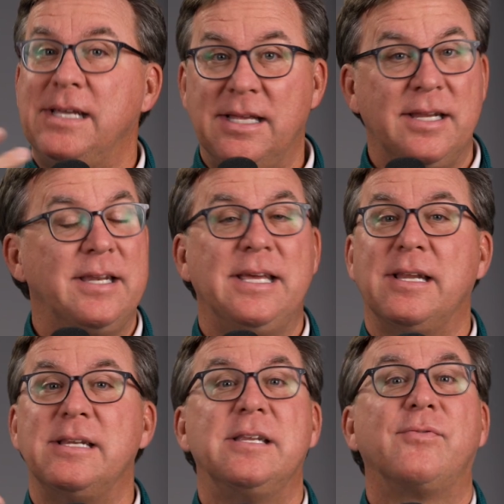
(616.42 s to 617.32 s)
in a, in
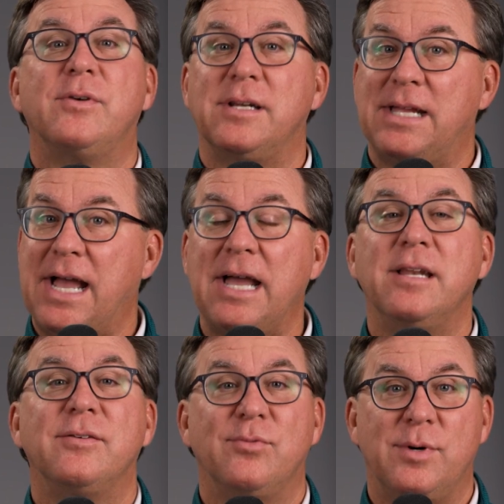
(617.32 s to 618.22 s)
a different
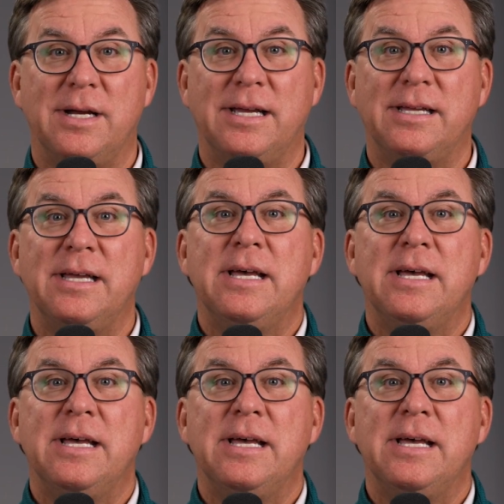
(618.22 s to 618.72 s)
kind of way.